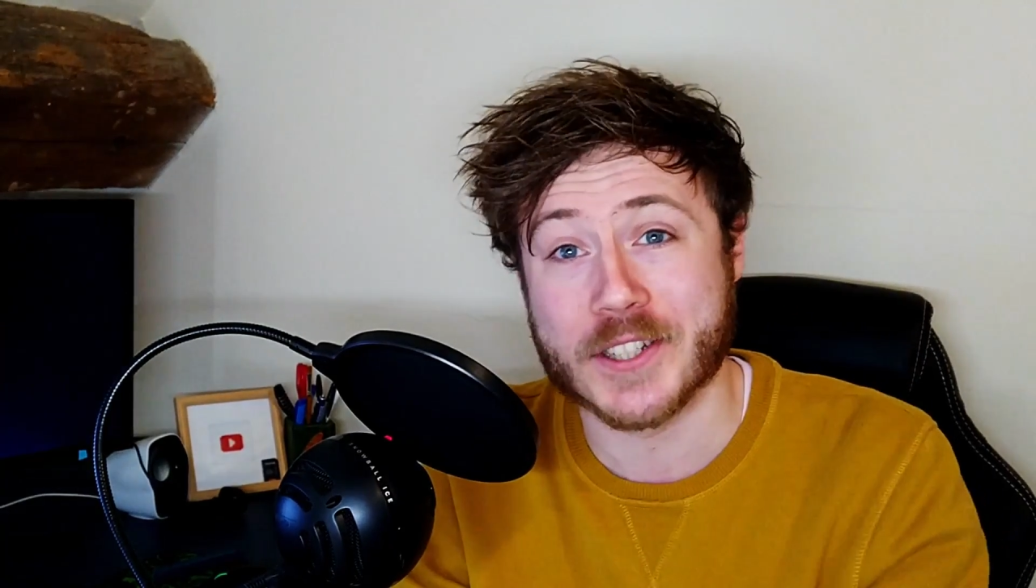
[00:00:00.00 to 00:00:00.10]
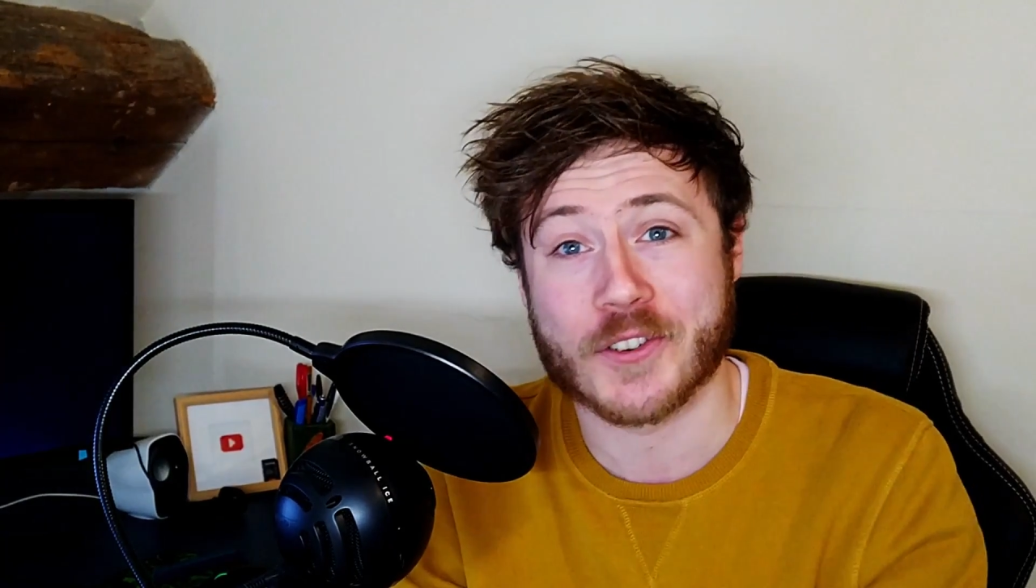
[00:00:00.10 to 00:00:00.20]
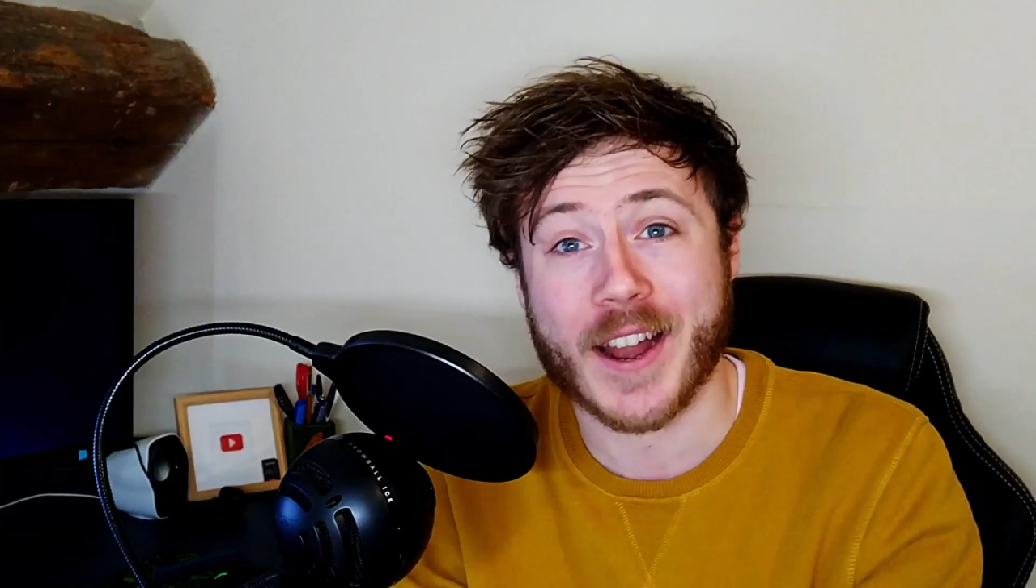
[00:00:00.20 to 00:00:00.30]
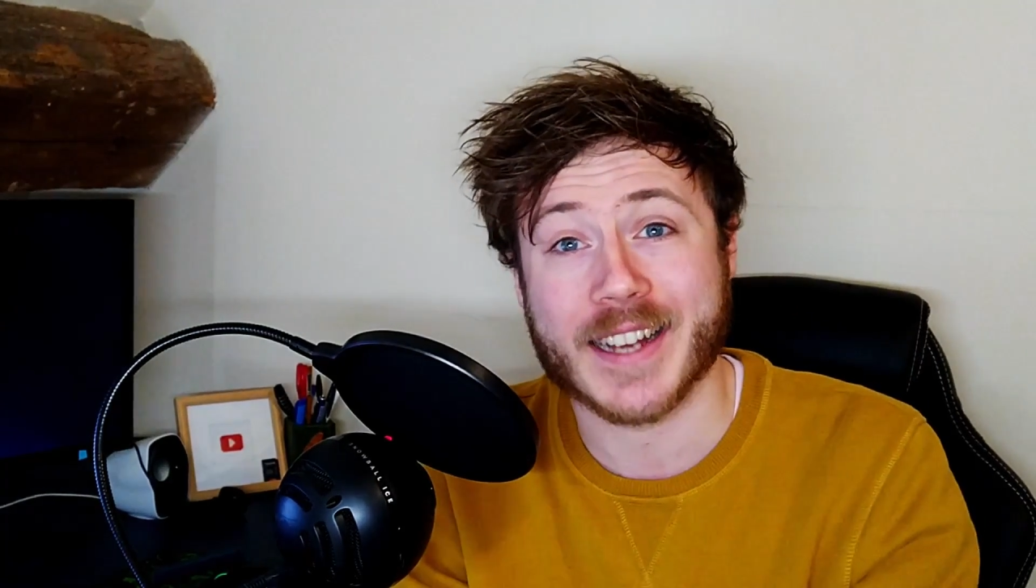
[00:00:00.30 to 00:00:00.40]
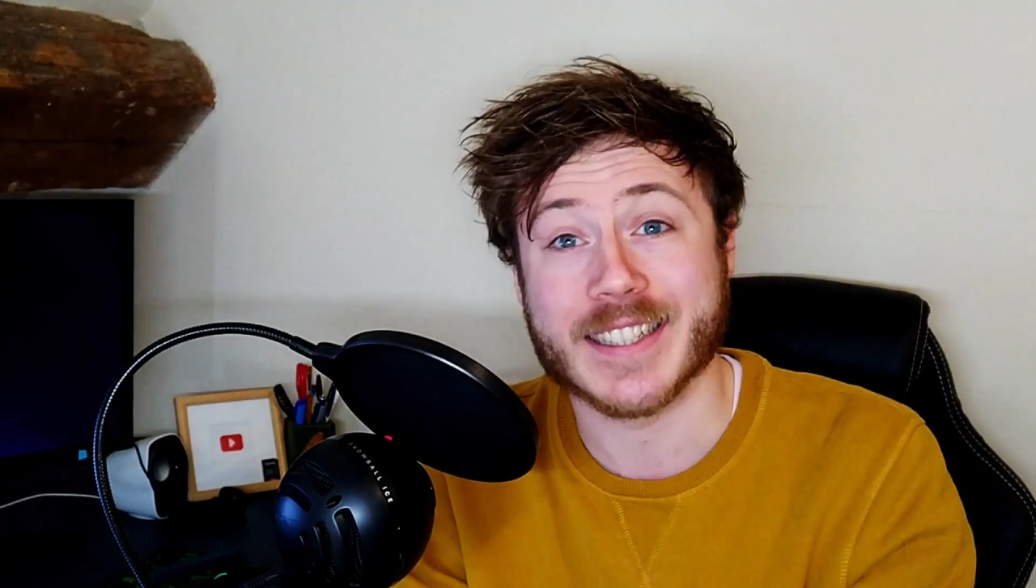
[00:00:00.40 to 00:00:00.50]

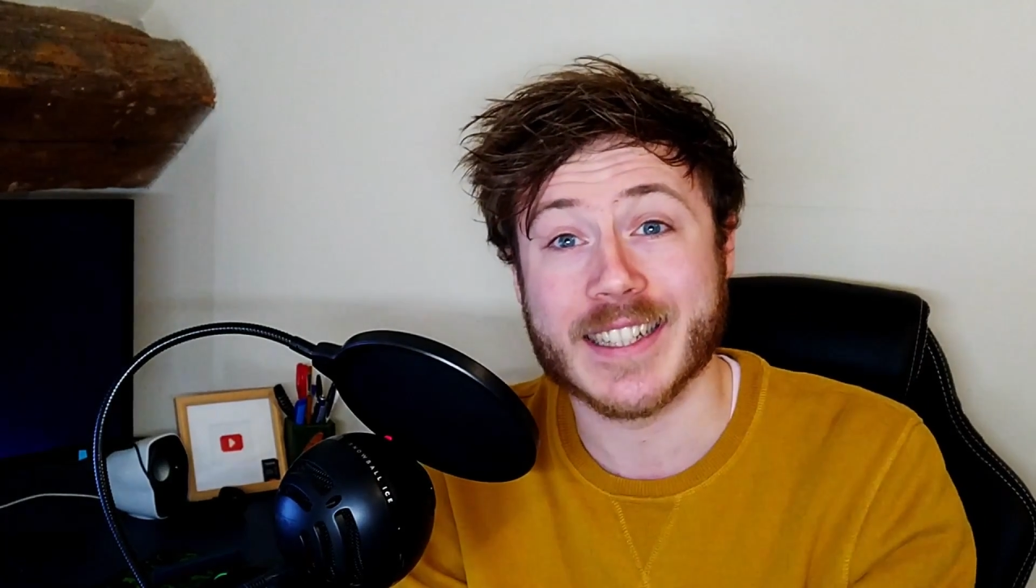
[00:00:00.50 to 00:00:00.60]
distracting.